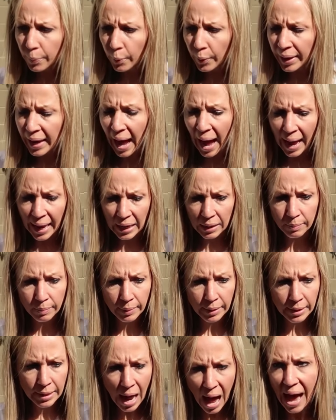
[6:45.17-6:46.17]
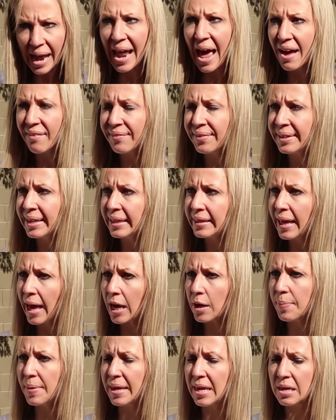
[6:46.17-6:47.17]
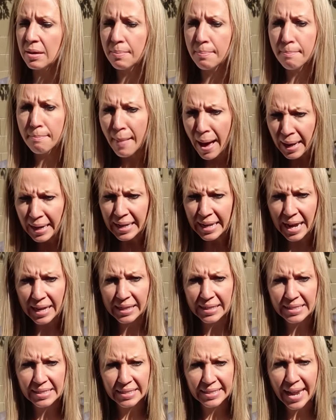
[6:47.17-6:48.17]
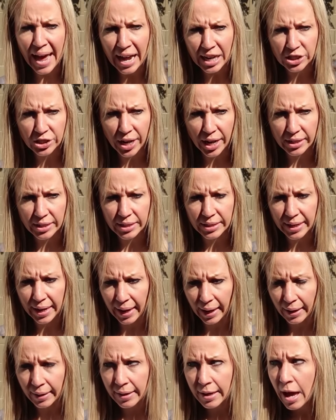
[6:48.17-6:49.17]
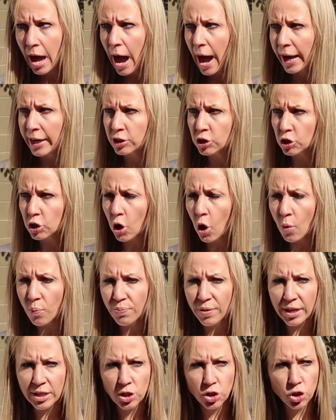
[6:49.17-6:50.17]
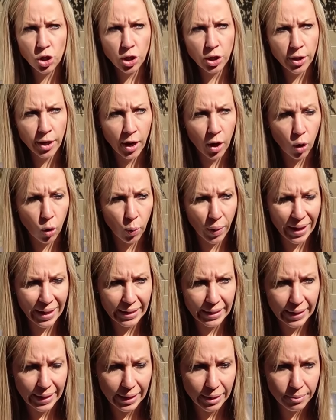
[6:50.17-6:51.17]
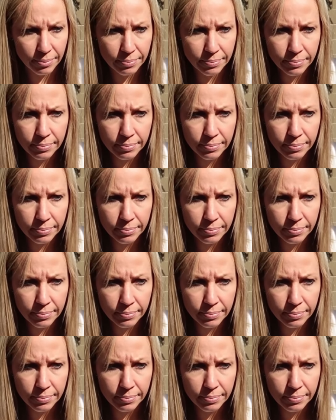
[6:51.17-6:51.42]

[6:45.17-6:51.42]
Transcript: Boy, I am not having any luck making money at the Snack Shack today. I sure hope things turn around quickly.